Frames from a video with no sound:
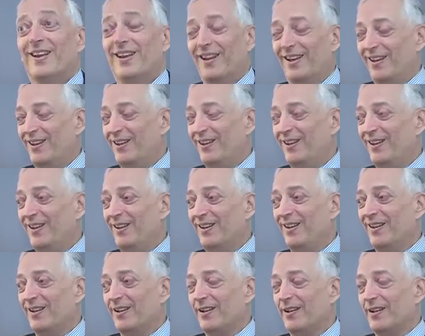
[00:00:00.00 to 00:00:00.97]

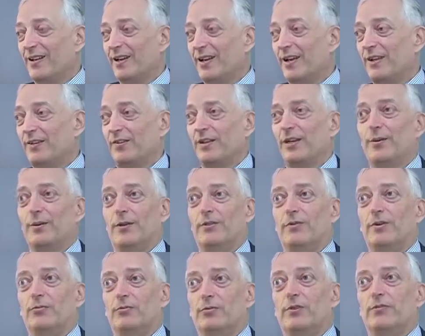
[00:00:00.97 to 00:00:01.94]
He has,
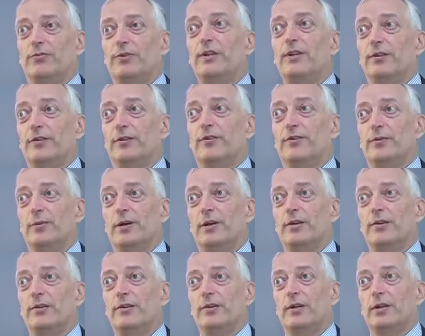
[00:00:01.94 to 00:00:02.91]
however, revealed to
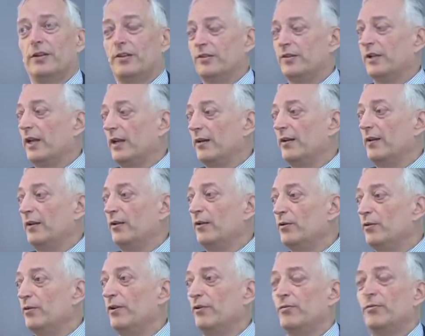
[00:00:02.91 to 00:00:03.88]
us exactly
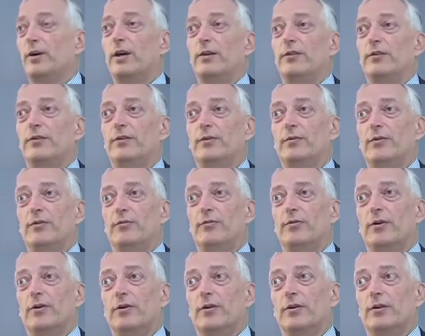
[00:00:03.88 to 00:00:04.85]
who is right and who is
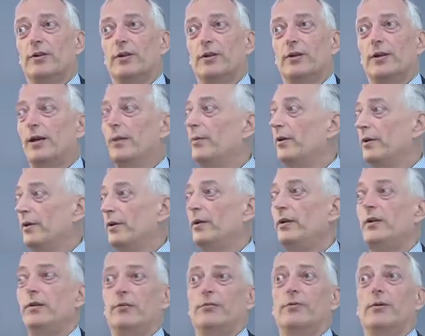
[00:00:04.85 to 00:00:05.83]
wrong on the climate, and
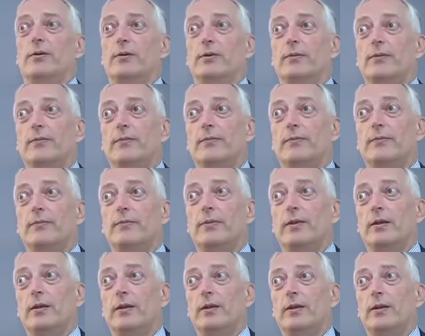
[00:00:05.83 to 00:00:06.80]
he is wrong.
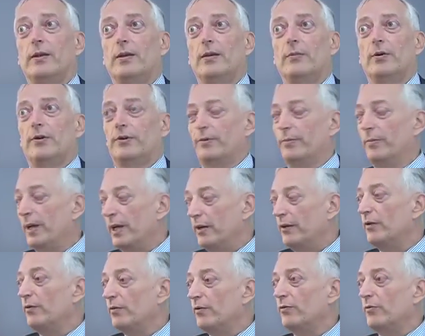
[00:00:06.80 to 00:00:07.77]
Because a man
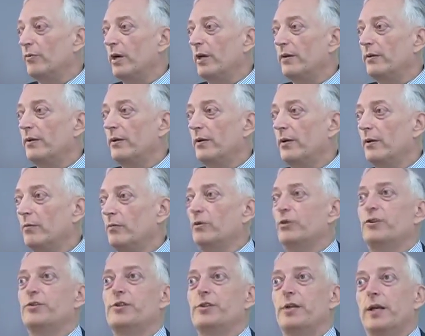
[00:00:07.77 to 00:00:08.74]
who was right
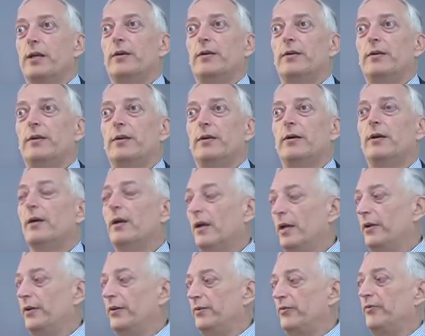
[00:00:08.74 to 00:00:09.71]
would stand here
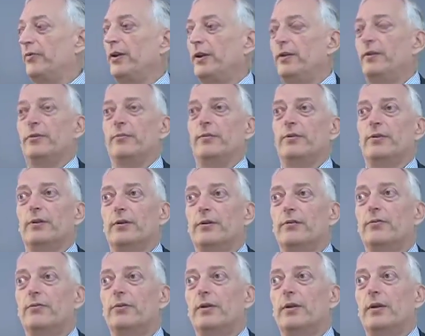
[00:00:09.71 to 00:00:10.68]
and defend
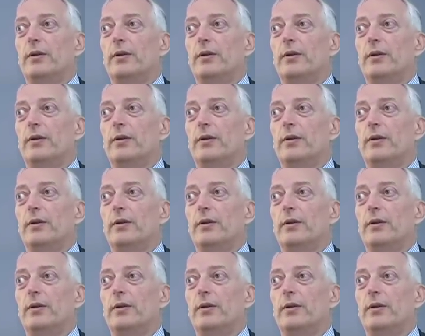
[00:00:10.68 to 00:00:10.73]
himself